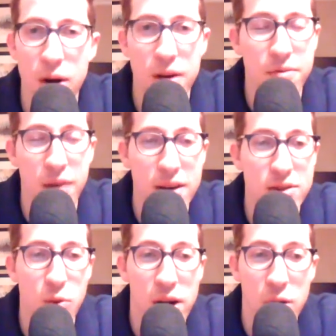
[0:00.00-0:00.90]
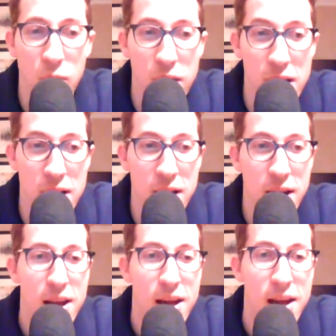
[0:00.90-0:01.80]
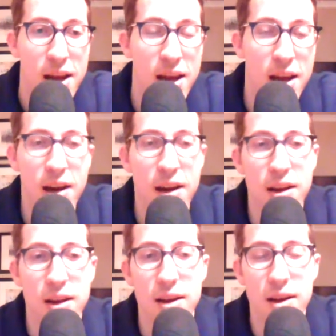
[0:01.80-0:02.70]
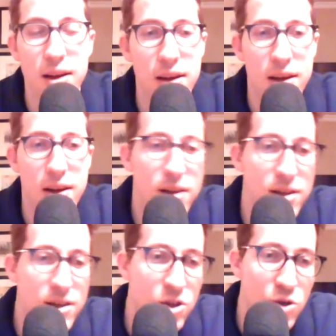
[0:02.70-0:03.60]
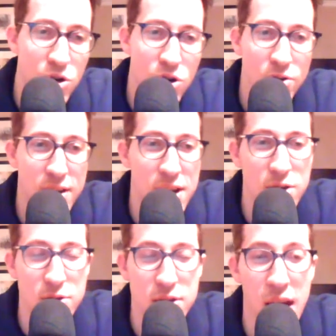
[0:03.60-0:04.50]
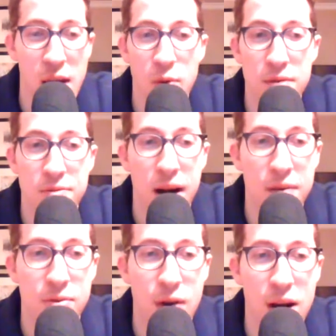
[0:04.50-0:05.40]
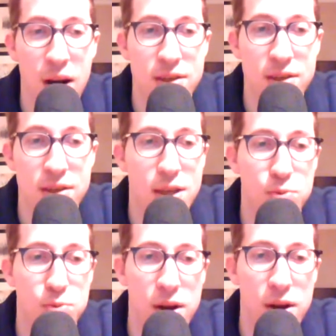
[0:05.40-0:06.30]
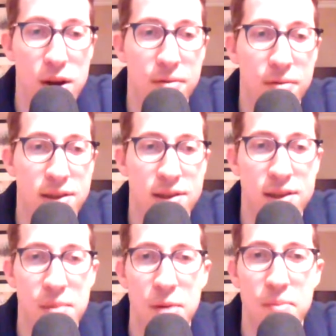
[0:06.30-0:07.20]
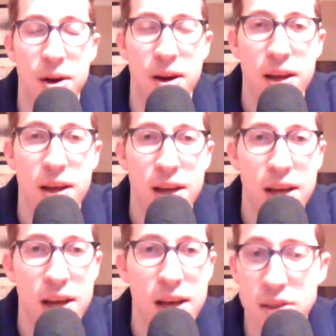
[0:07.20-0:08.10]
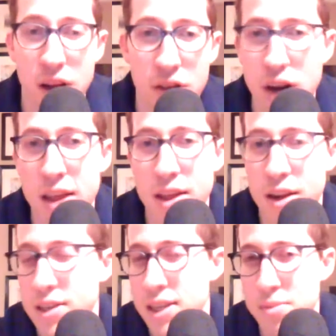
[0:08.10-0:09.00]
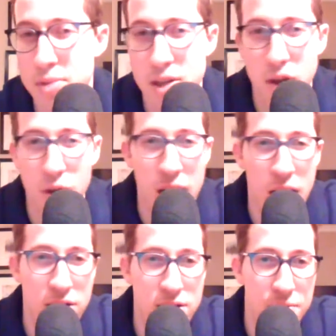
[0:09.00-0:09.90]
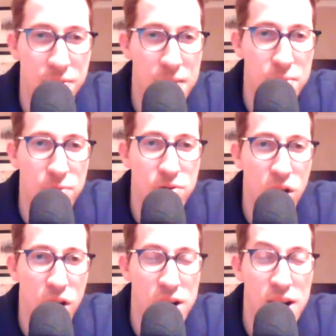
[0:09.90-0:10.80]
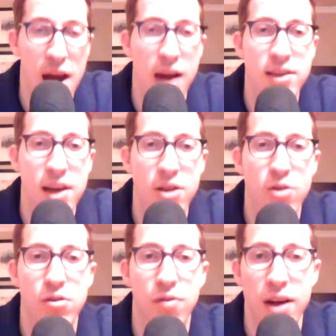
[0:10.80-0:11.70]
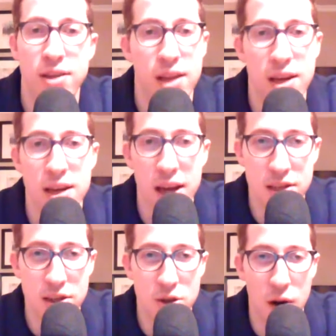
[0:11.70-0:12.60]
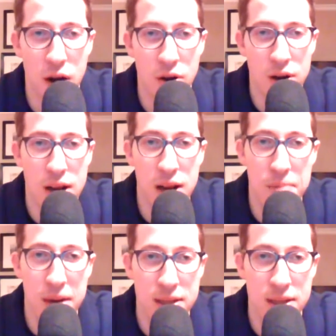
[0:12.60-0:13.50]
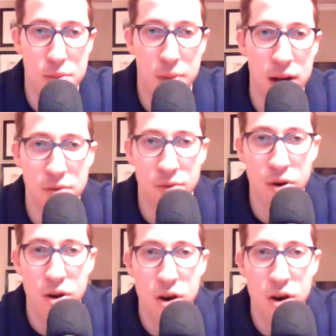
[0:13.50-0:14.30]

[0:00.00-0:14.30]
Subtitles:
way finds a way to win. And Junior Dos Santos, yeah, he went 5 rounds against Blagoy Ivanov last summer, but he is another guy that seems to slow down as the fight moves on. He has had those fights that he dances around and he picks the spots for